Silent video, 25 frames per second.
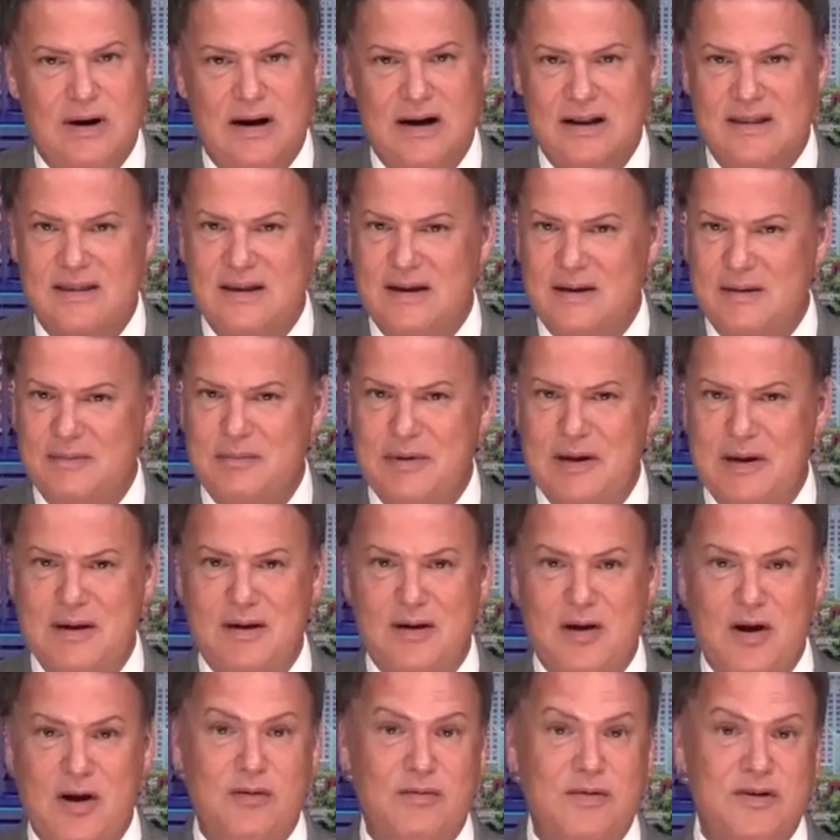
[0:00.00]
Right? I think
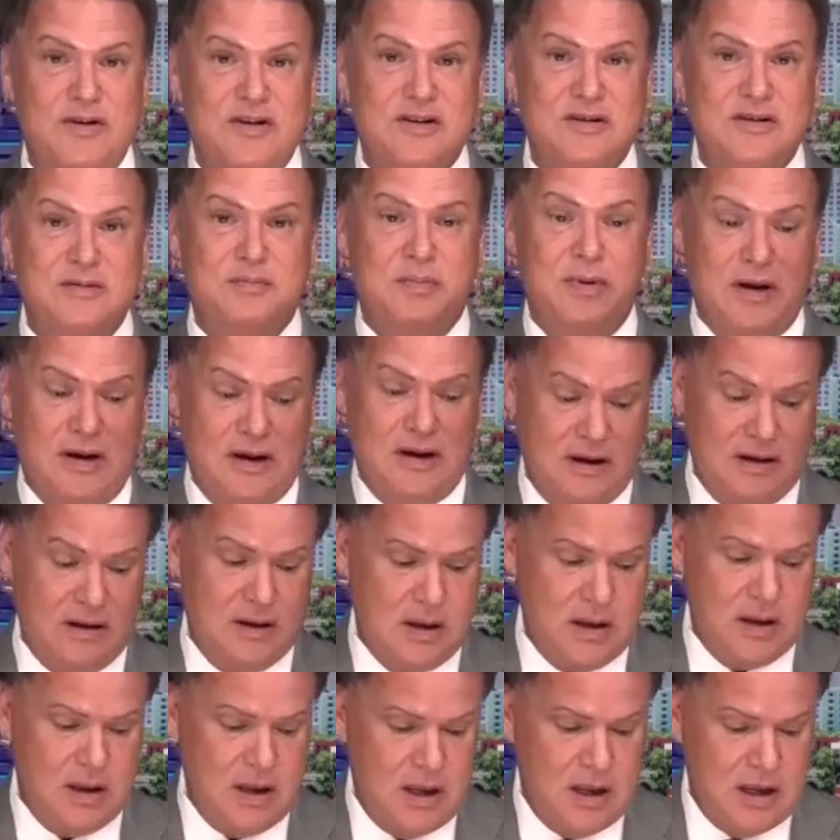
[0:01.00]
COVID just kind
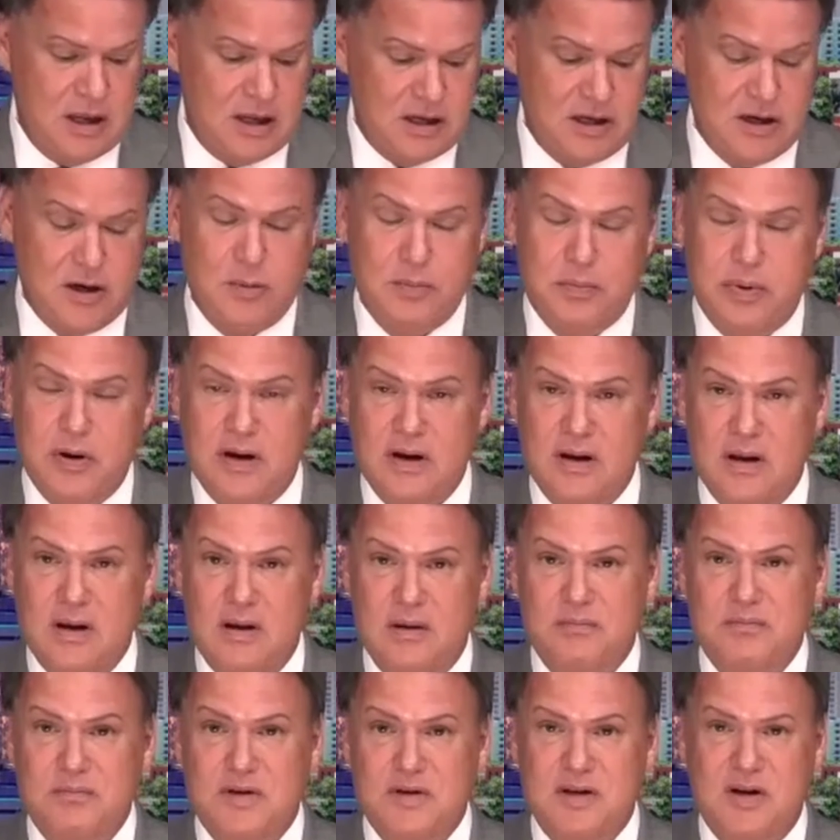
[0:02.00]

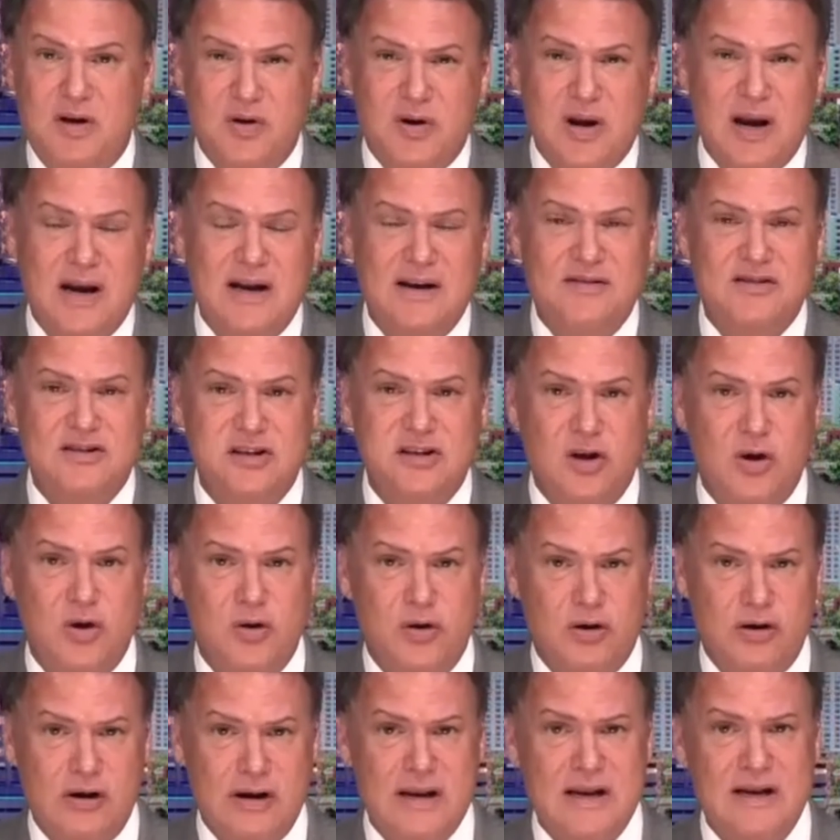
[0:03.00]
of slowed
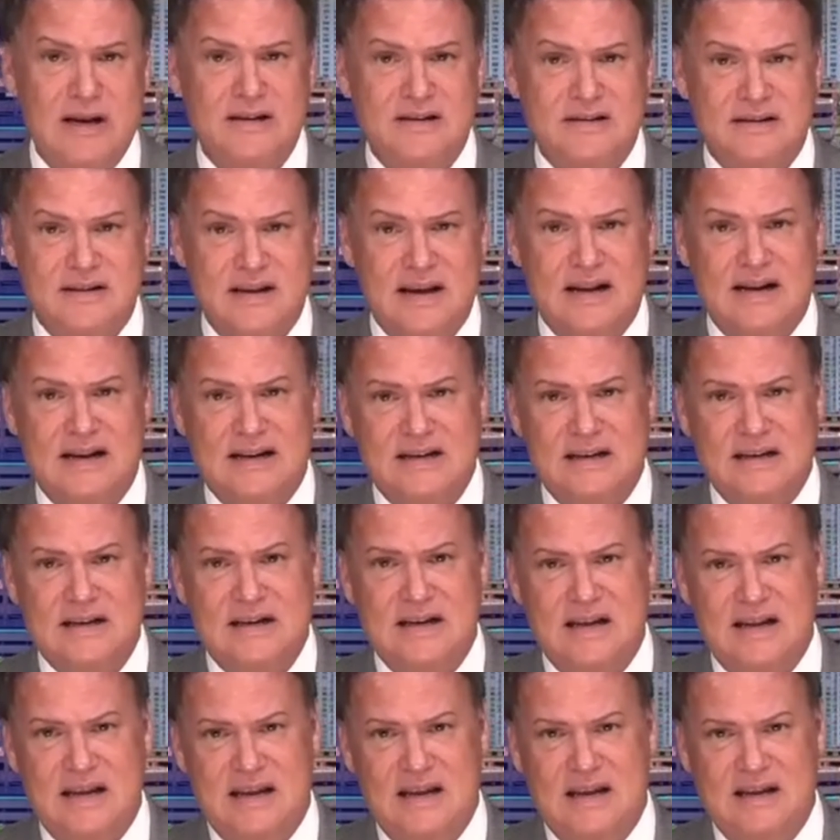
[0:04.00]
or eased that
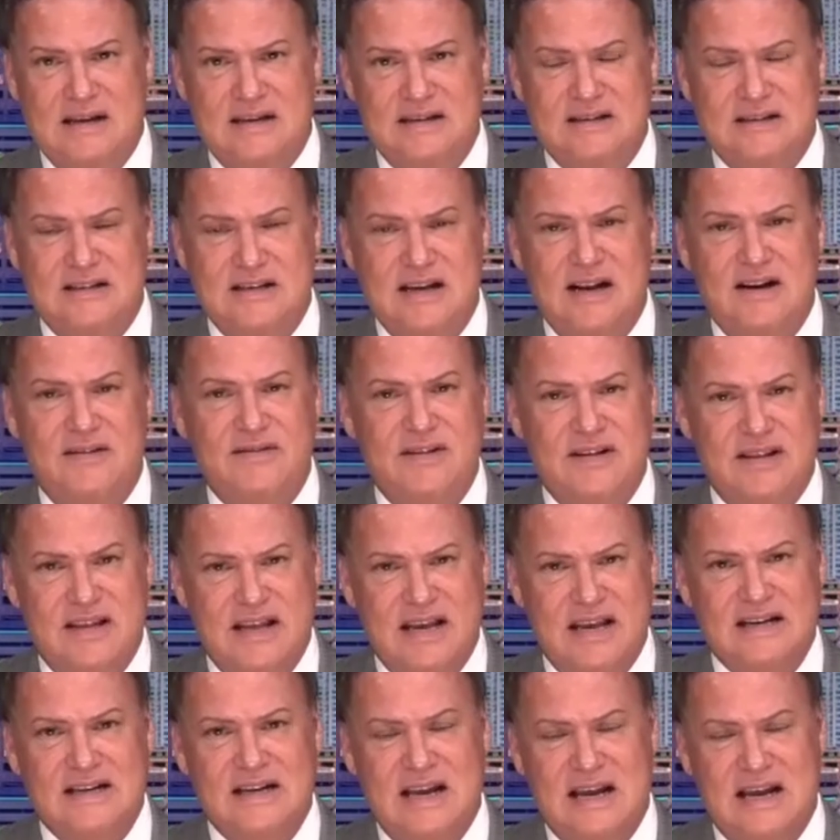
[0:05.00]
incentive and
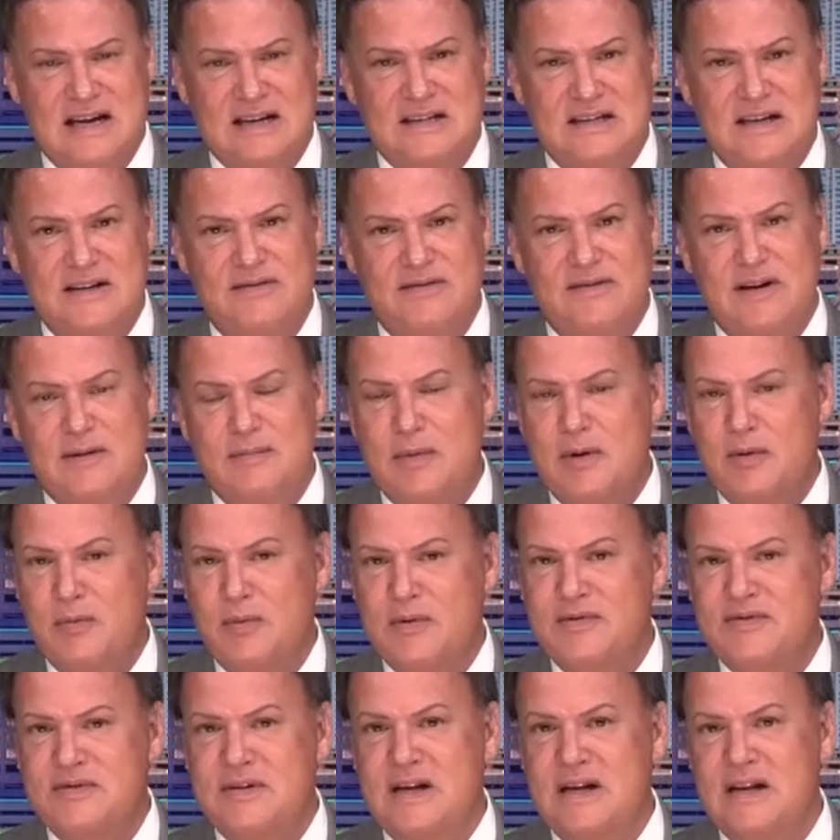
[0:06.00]
that activity. But
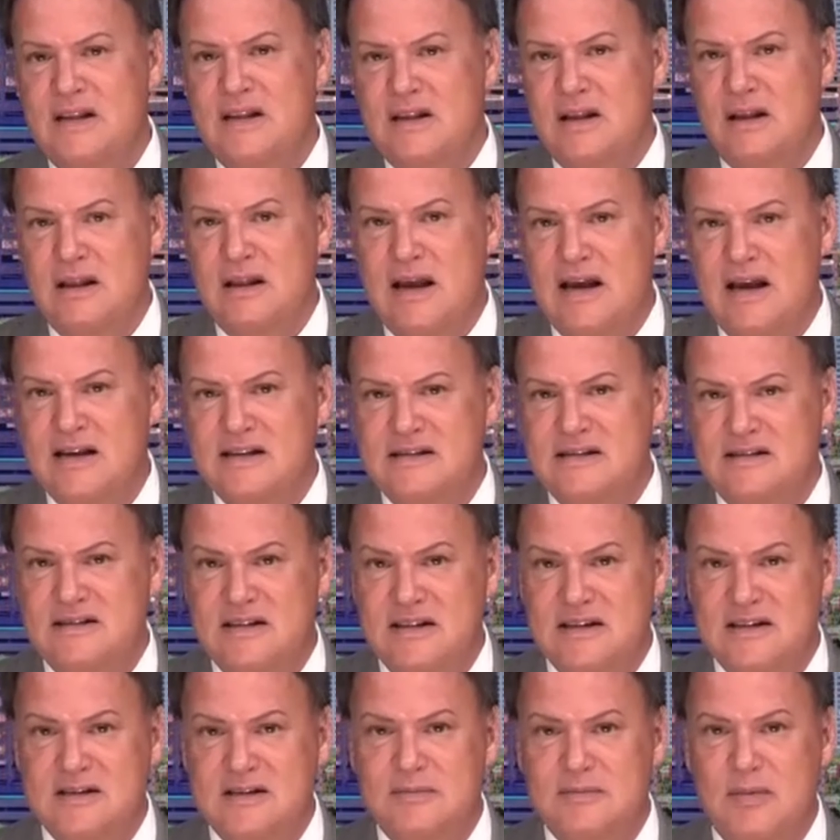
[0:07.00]
we've seen in the last
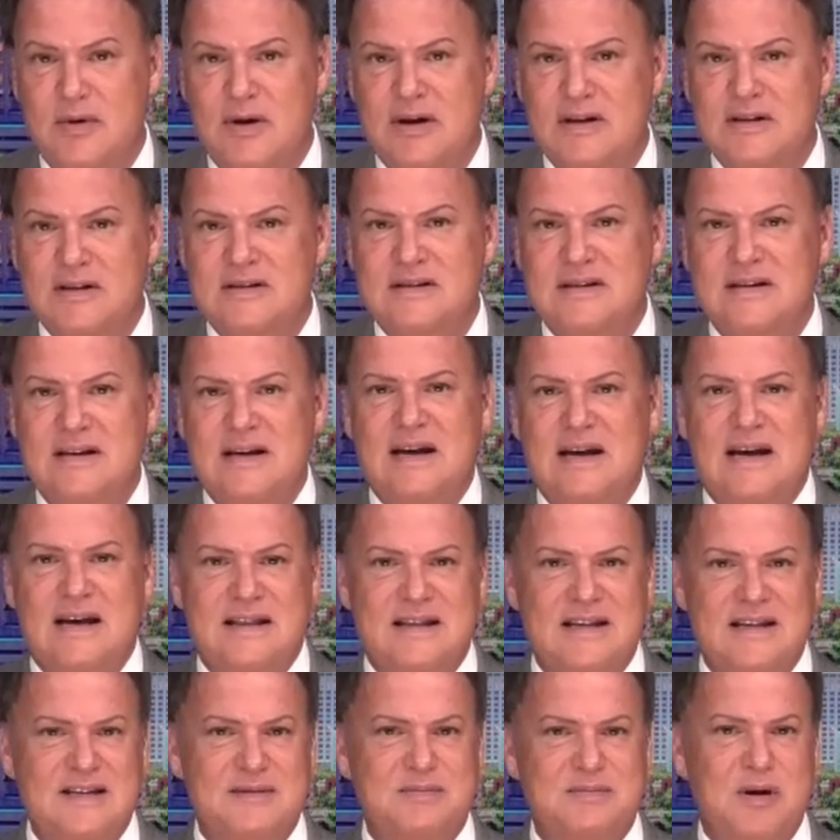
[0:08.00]
6 months
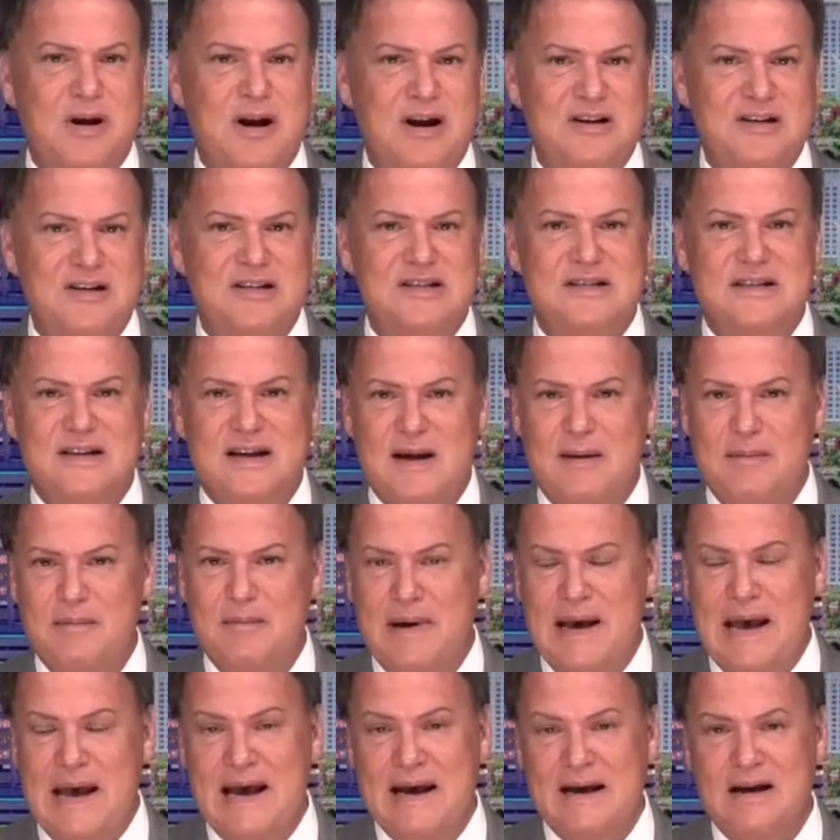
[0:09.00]
these projects come
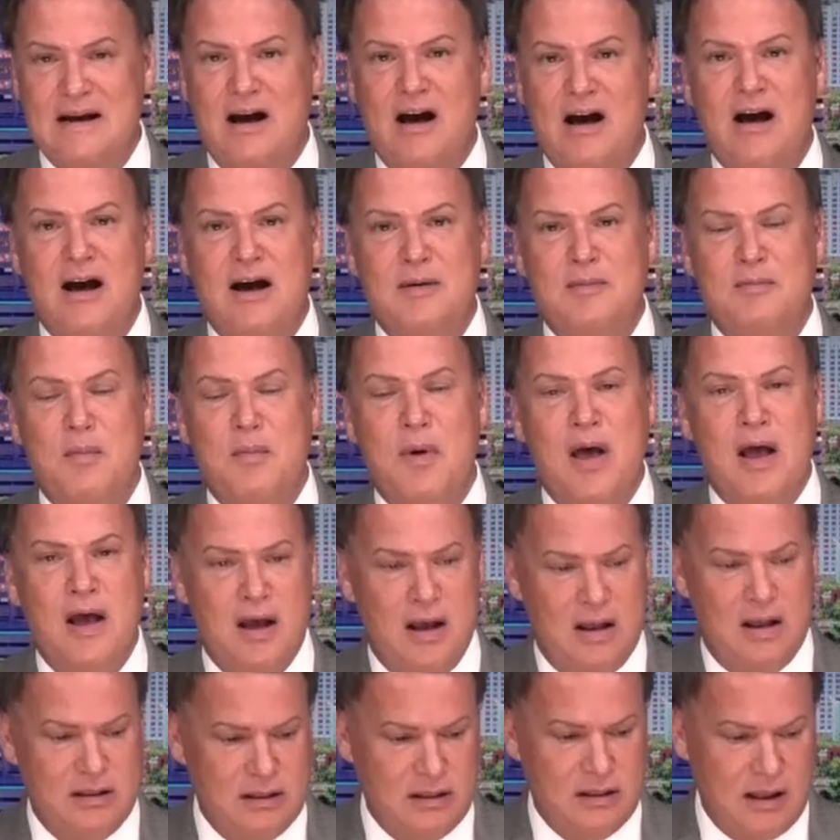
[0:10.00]
back
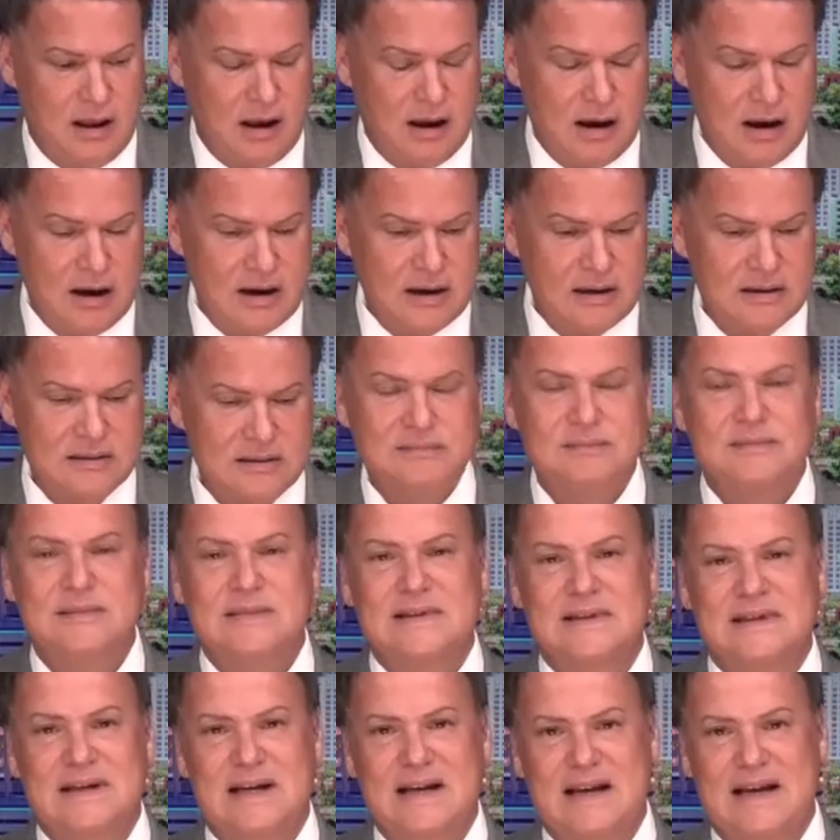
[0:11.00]
online,
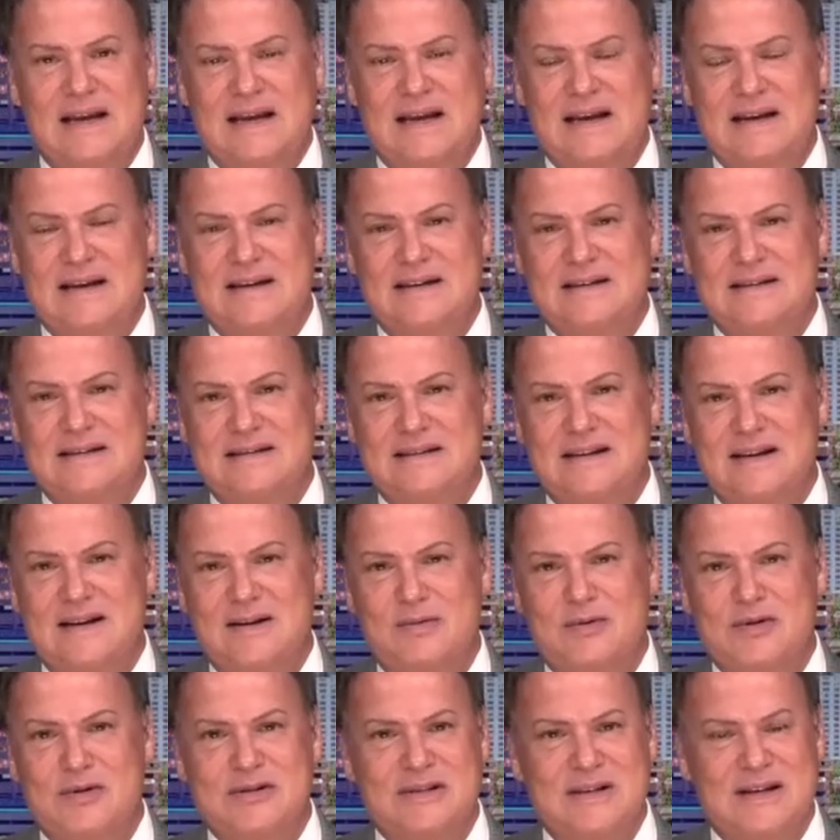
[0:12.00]
and
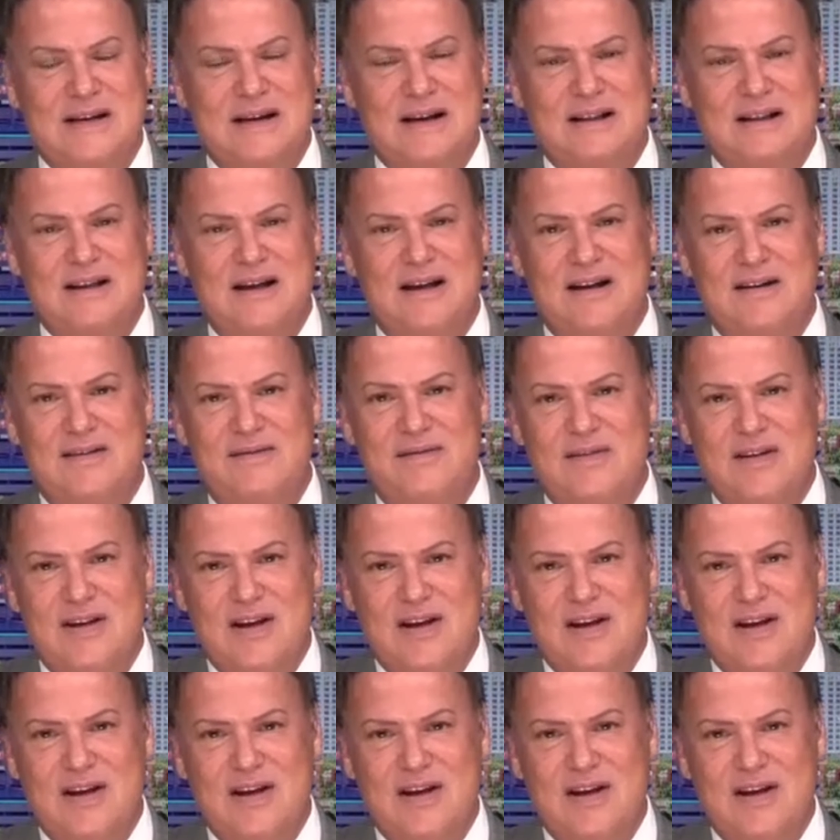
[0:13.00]
we're seeing a lot of